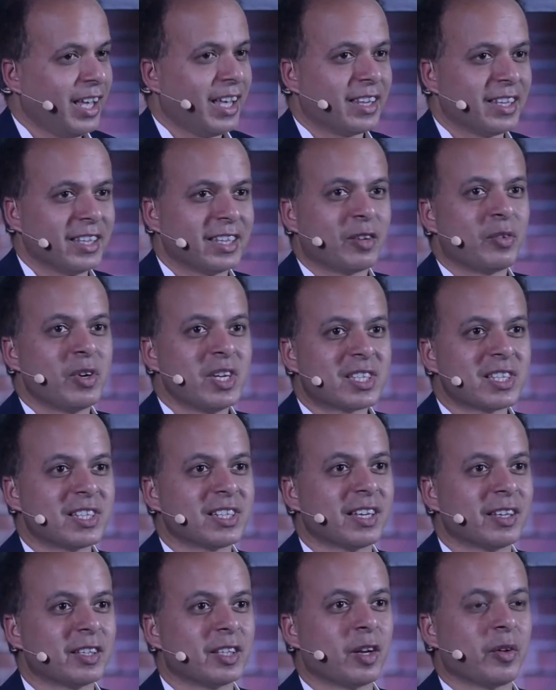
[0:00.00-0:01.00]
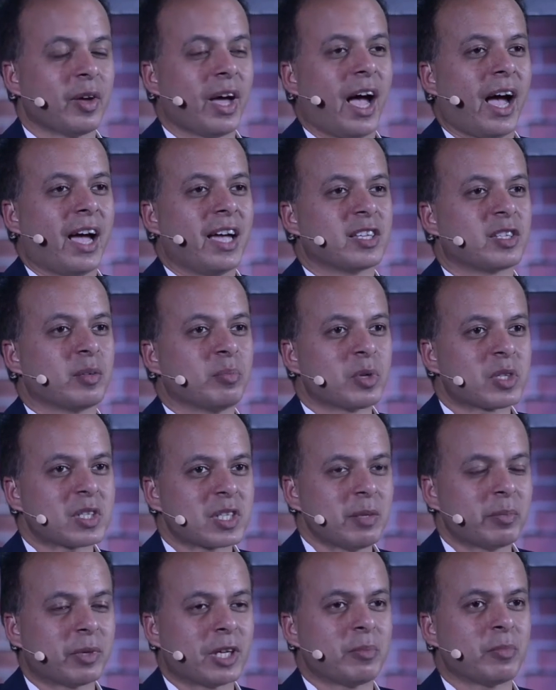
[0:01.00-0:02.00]
that there isn't, I as a
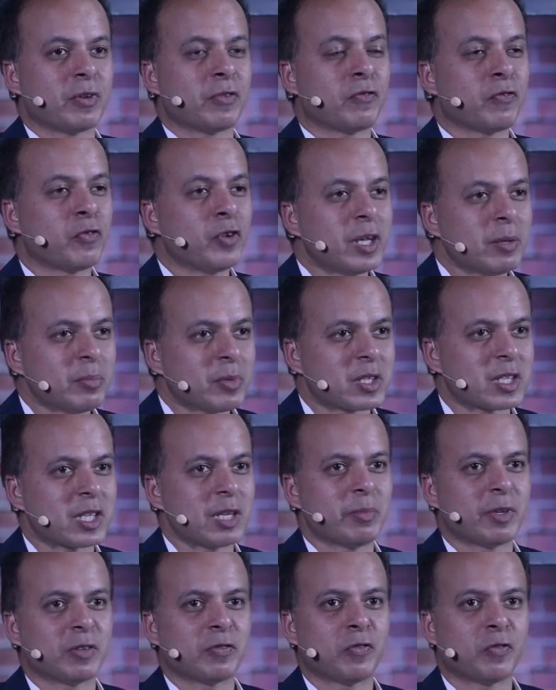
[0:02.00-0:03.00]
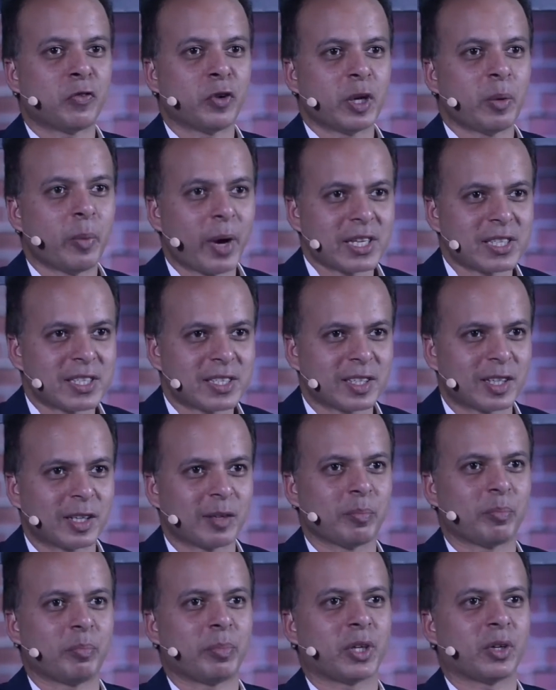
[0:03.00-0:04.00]
Muslim can be fully Muslim and fully
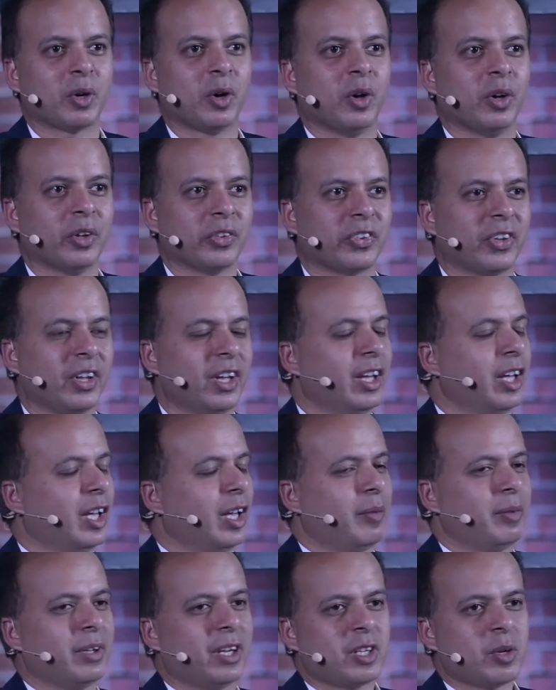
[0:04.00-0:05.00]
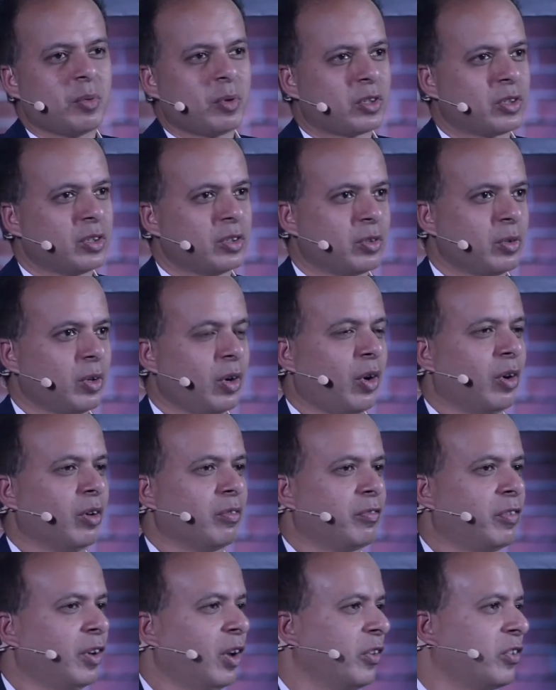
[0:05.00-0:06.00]
Western, because, I don't want to do a
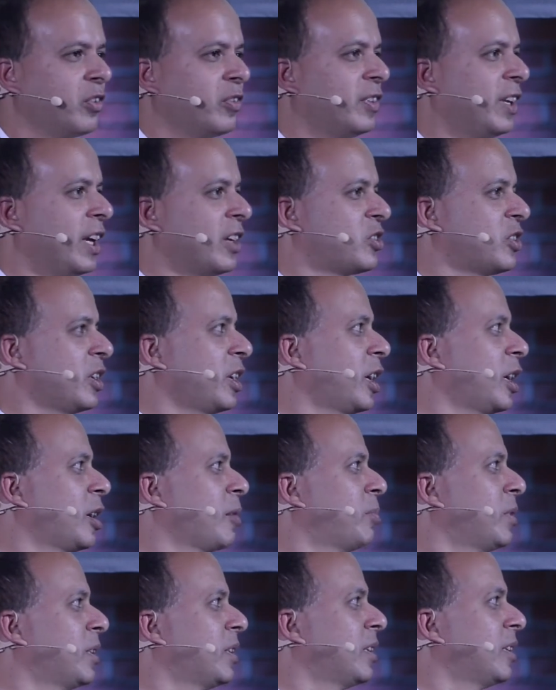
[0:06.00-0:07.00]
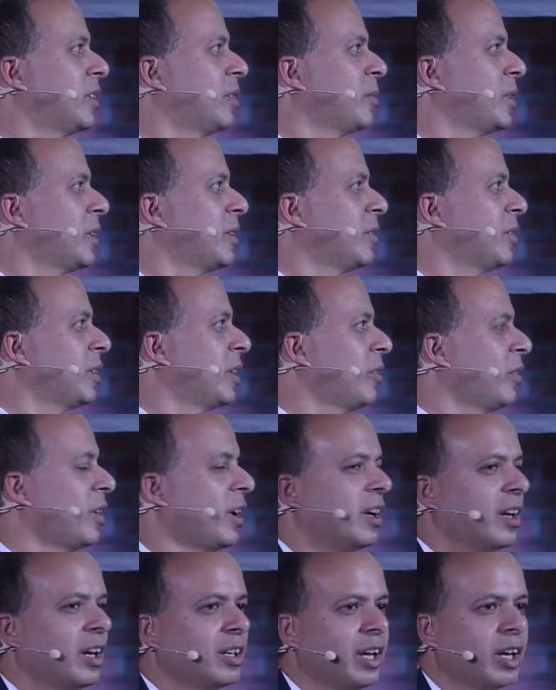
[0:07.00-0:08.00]
long philosophy lecture here, but,
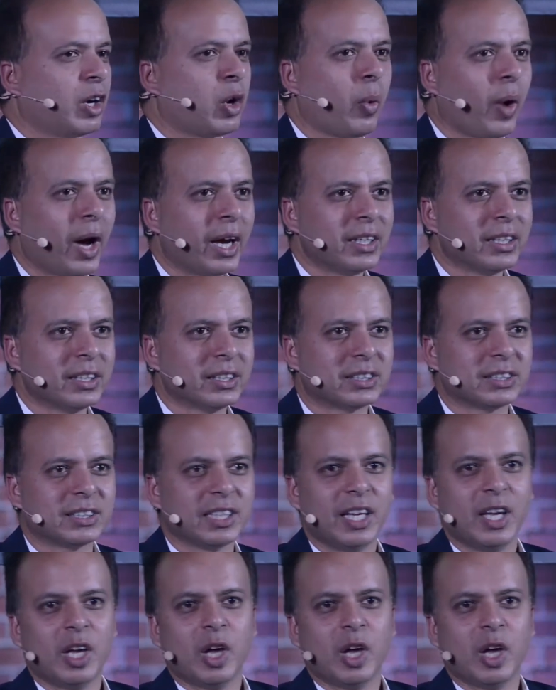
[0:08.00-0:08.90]
Aquinas